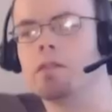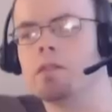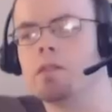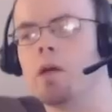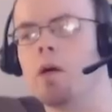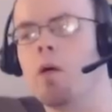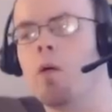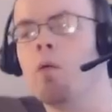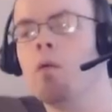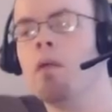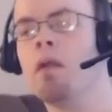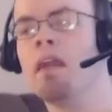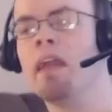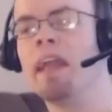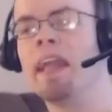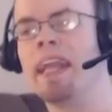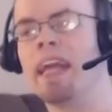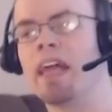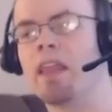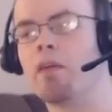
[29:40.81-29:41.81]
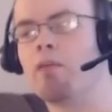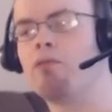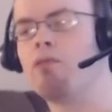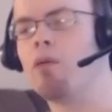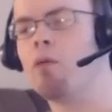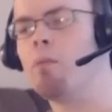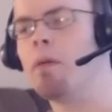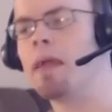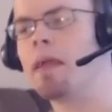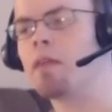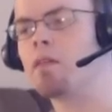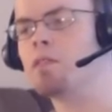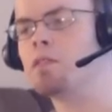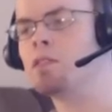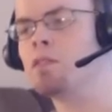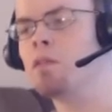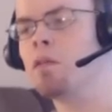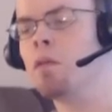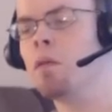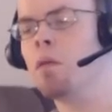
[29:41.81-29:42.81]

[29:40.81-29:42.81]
So yeah, the filmmakers